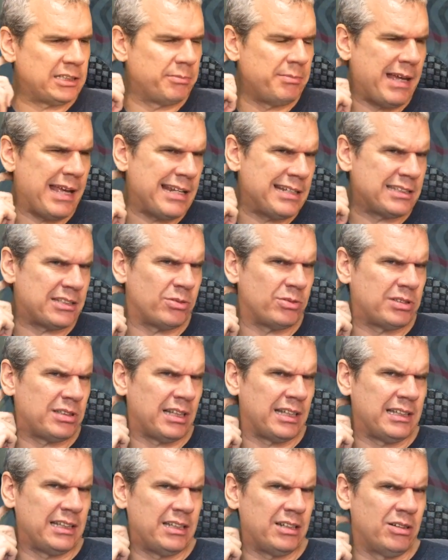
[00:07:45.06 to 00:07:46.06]
cements it was
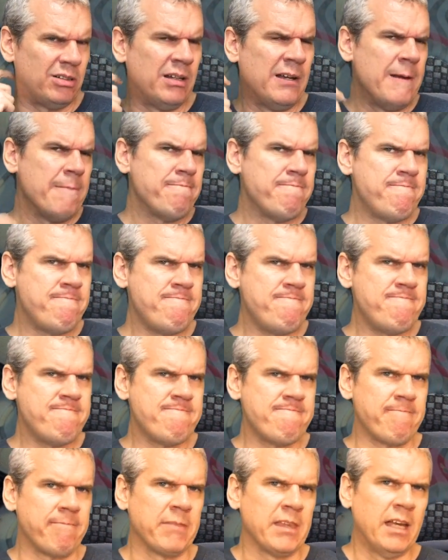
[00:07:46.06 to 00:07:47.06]
like you know
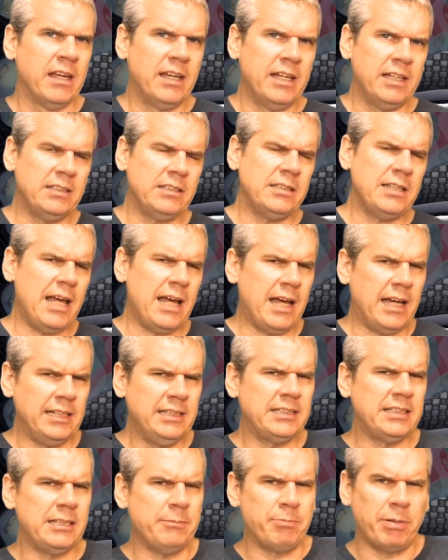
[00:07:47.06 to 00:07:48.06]
hmm, isn't that
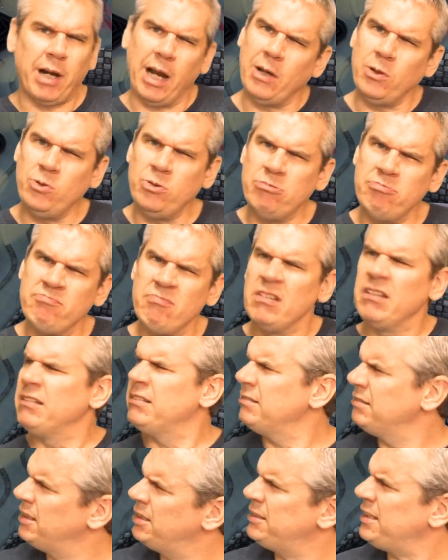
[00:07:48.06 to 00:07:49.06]
icy brown?
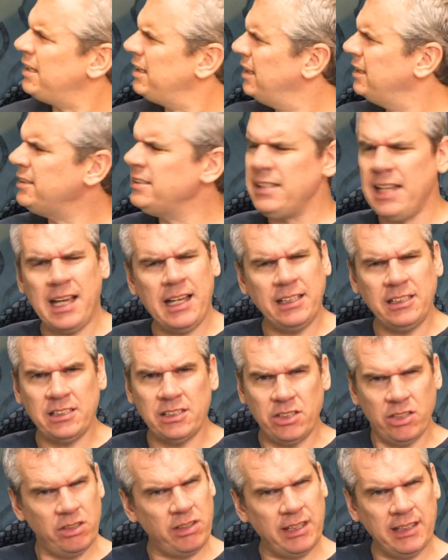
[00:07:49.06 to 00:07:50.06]
Does that isn't that ice?
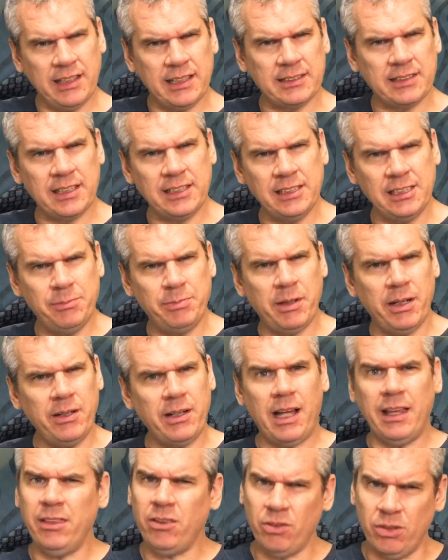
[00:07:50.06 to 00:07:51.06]
Do you think that's icy
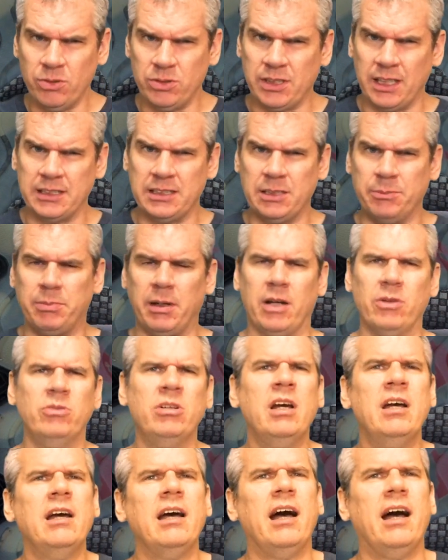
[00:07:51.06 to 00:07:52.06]
brown? I thought it was icy
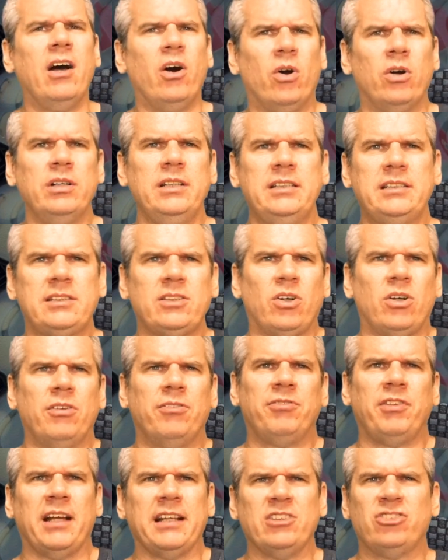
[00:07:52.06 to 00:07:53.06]
brown, uh, or at least sort
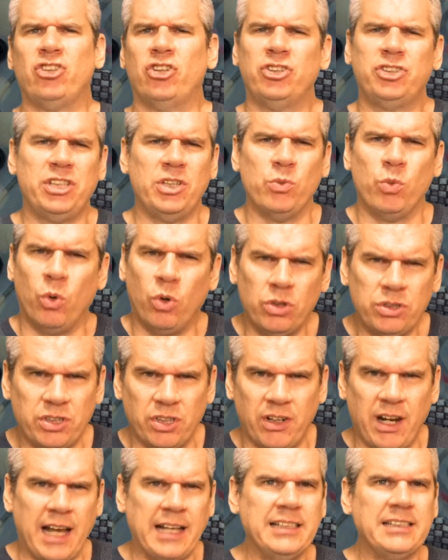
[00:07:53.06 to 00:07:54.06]
of like dirty
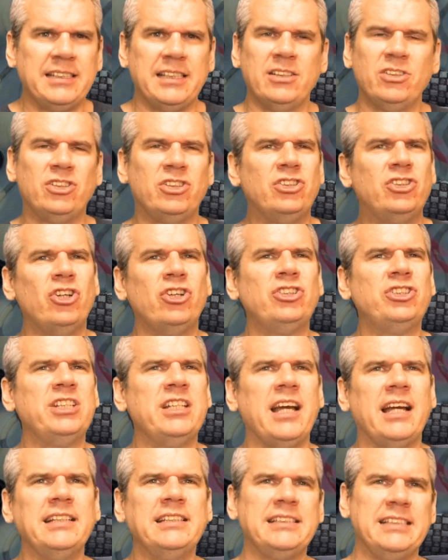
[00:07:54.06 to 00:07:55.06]
water, icy,
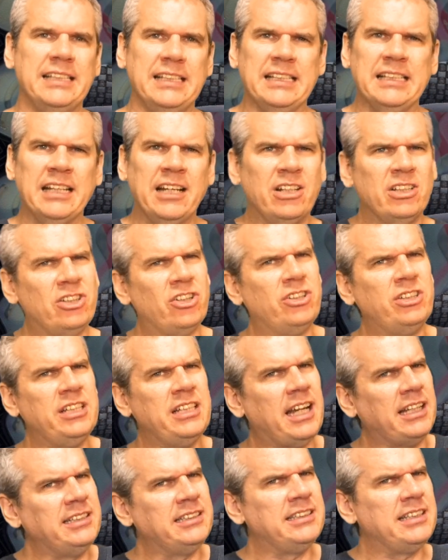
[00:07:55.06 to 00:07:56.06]
dirty icy
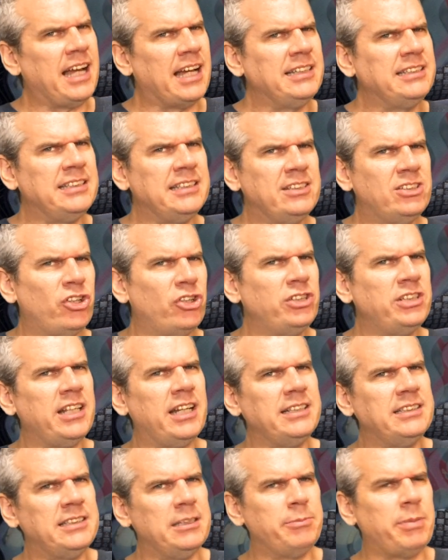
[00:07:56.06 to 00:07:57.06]
dirty icy icy dirty
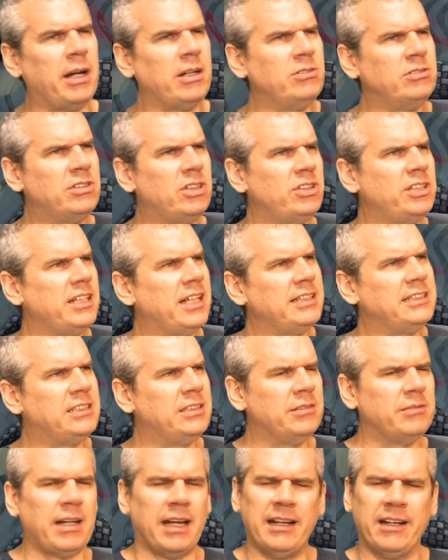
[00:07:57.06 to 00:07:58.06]
icy brown dirty
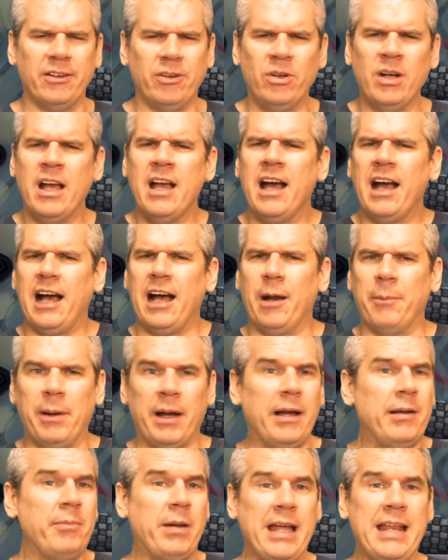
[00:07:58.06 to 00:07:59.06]
icy i don't know uh,
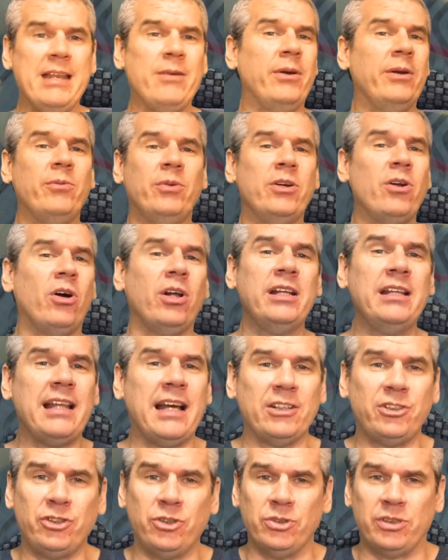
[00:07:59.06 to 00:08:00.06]
but but anyway we're not in
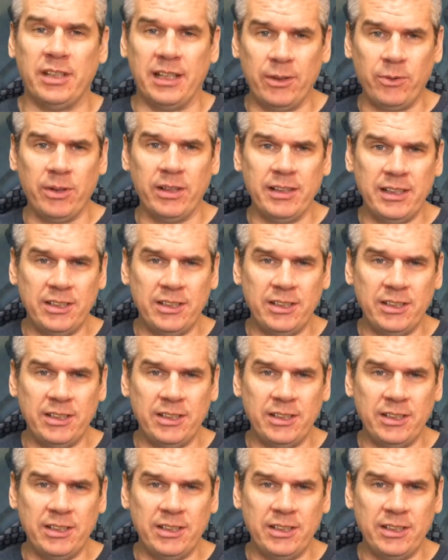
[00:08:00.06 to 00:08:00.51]
that shoe today we're